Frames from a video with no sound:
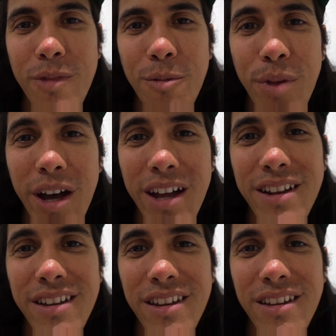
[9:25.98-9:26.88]

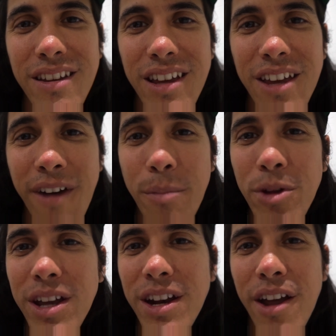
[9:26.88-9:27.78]
But if I'm
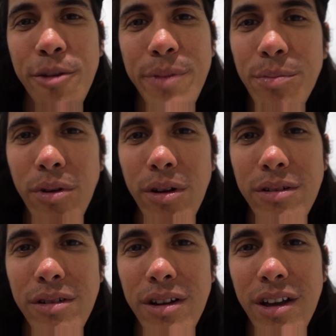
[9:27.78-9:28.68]
looking at other
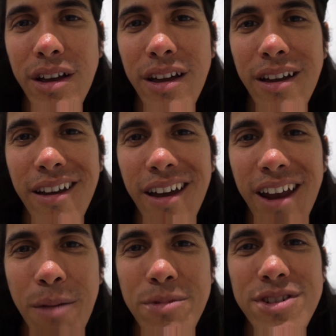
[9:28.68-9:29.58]
people
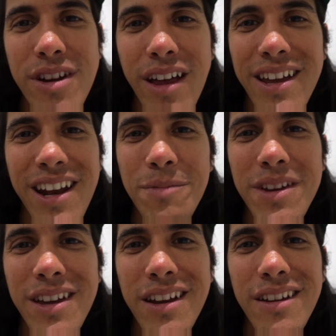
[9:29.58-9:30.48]
and I'm
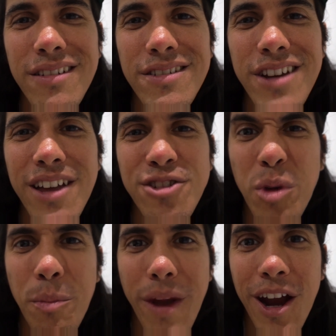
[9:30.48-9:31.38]
getting jealous, or I'm
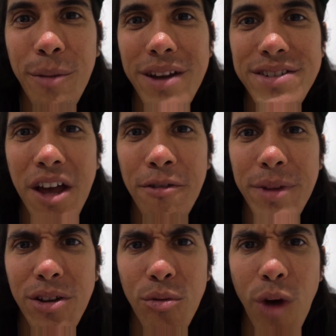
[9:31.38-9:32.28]
comparing myself, I'm
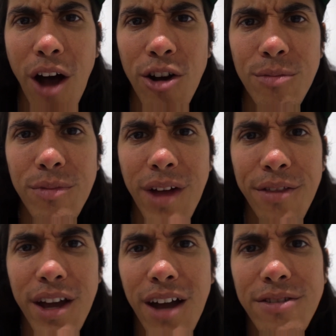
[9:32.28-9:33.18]
like, oh, how come
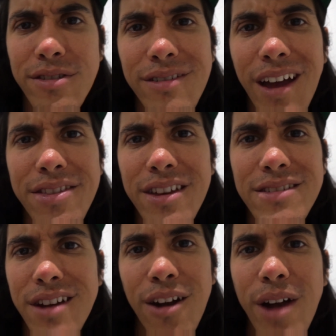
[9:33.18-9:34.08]
they got things
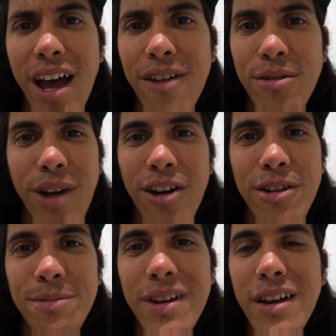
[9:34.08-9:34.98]
that I don't have? Or how
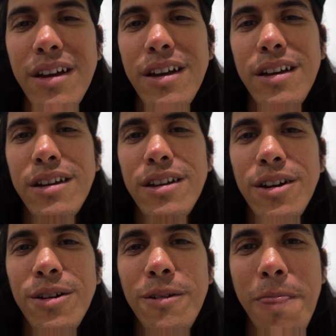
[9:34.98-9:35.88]
come,
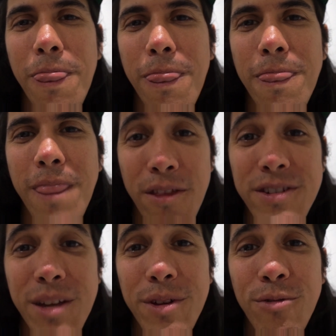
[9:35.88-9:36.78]
then
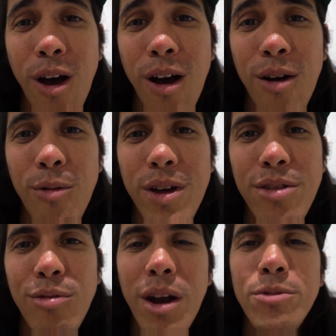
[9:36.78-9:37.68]
there's something wrong
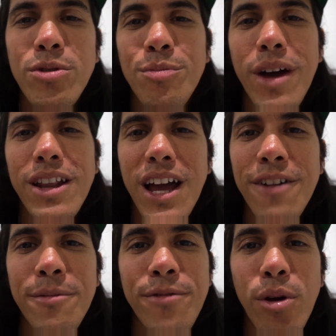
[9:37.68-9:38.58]
with what I'm doing with my
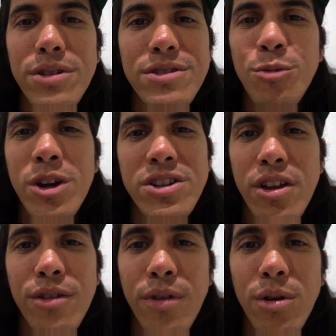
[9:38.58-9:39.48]
life. I'm focused too much on
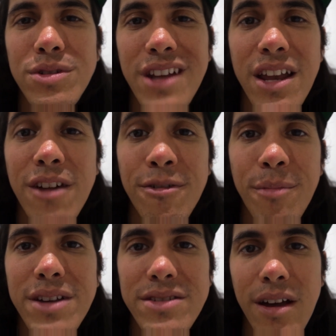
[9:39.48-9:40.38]
other folks, not enough on
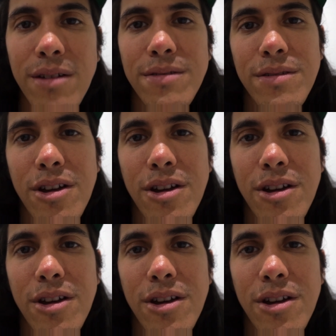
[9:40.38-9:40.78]
myself.